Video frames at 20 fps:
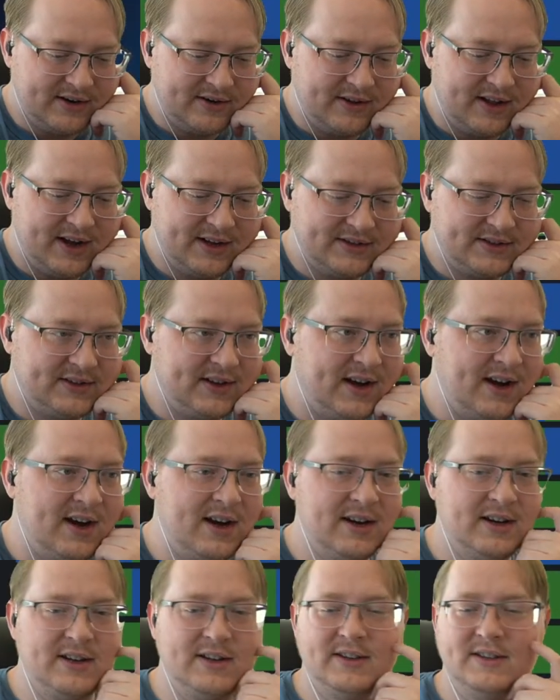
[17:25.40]
that
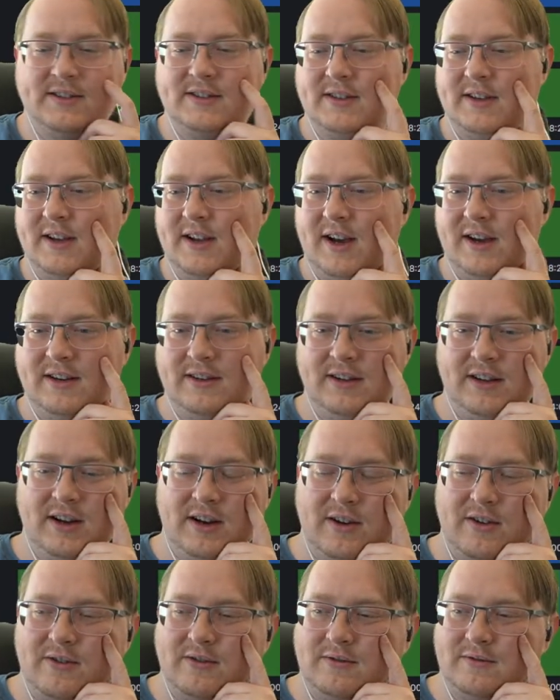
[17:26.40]
stock, and it's like I
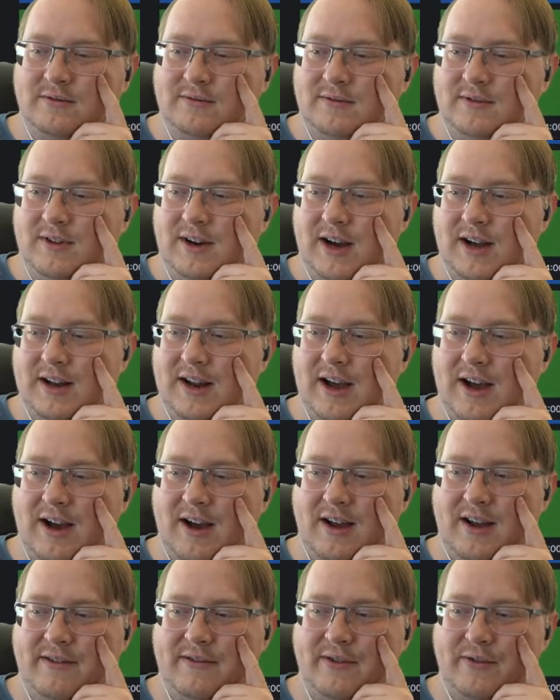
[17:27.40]

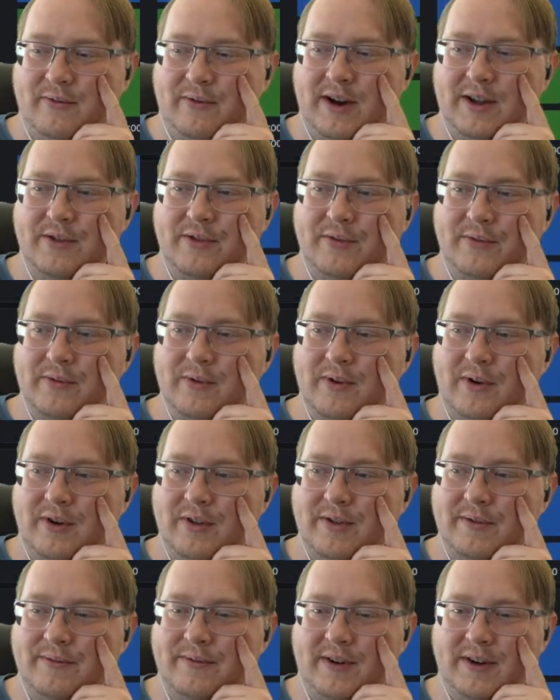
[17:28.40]
haven't read through
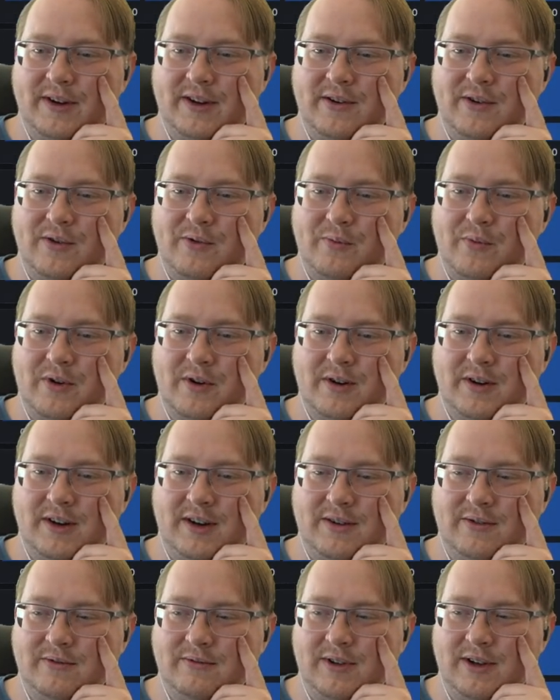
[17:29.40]
all the fucking homework.
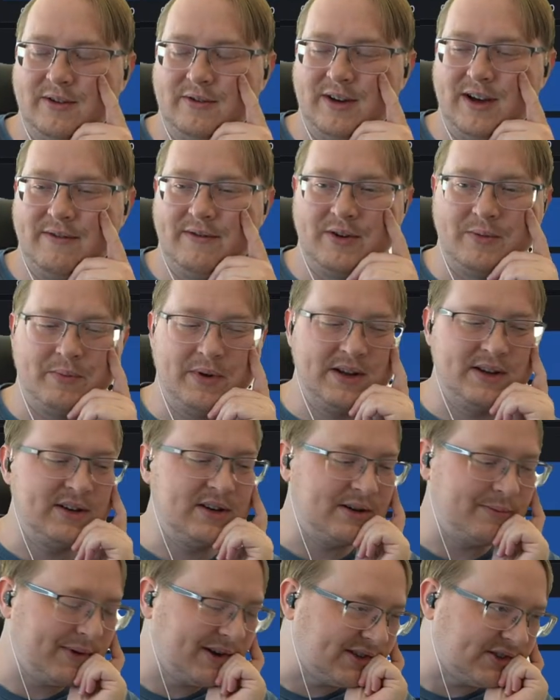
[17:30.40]
I don't have an
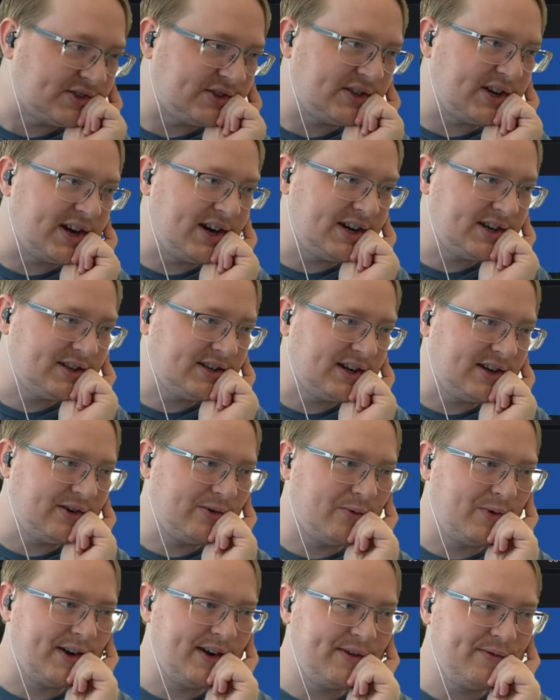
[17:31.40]
opinion about a stock. I
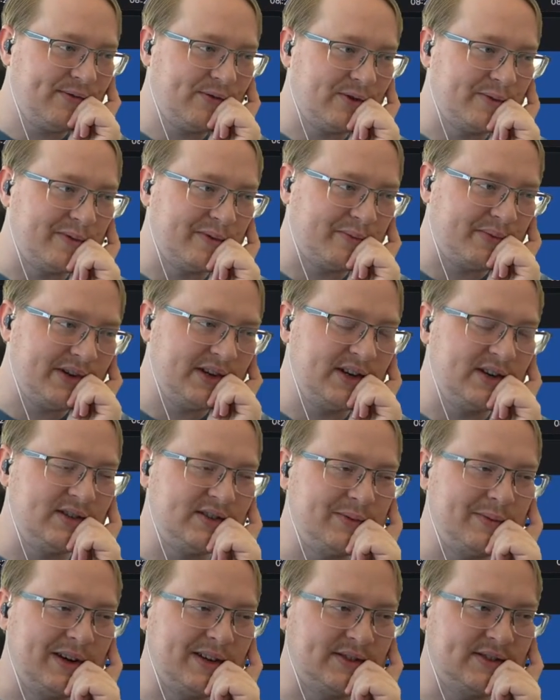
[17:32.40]
don't want to form
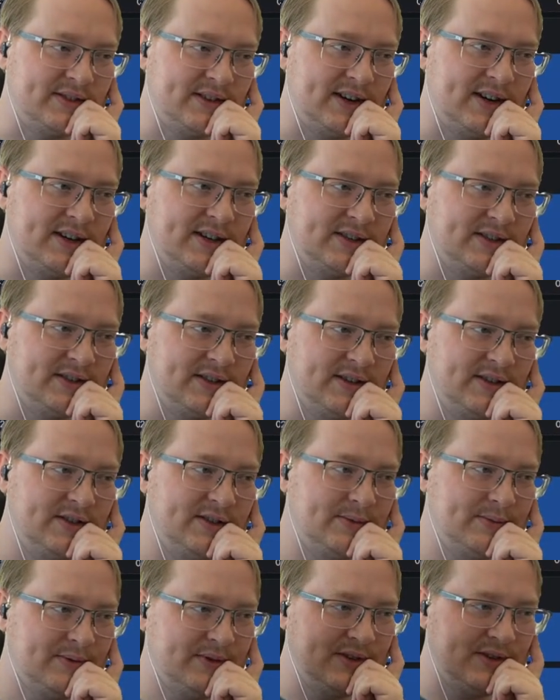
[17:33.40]
opinions about stocks. I
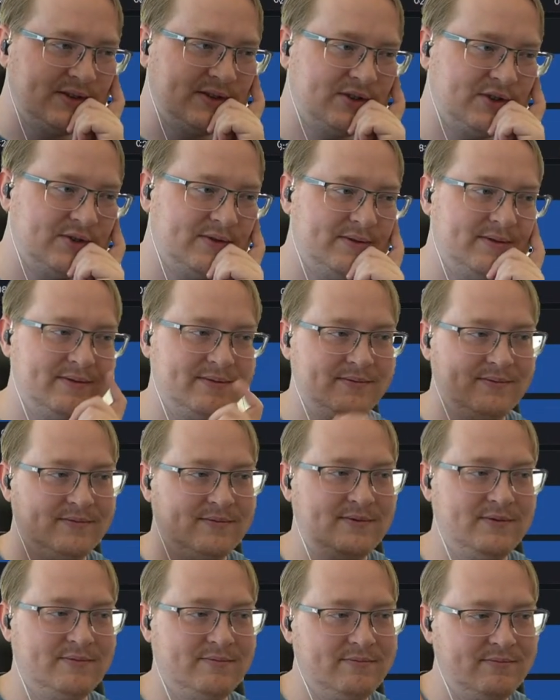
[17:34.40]
just want
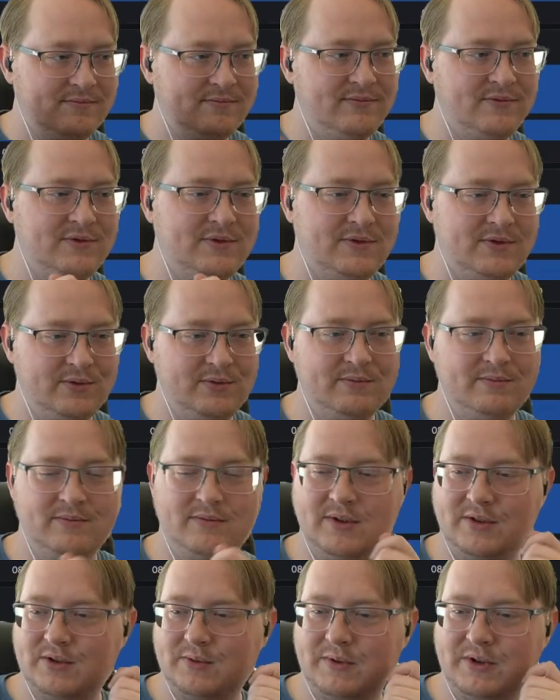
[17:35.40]

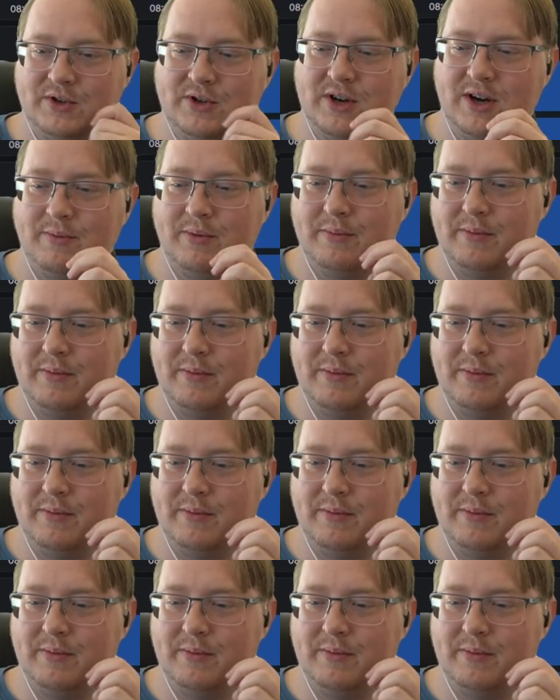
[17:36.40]
to chop them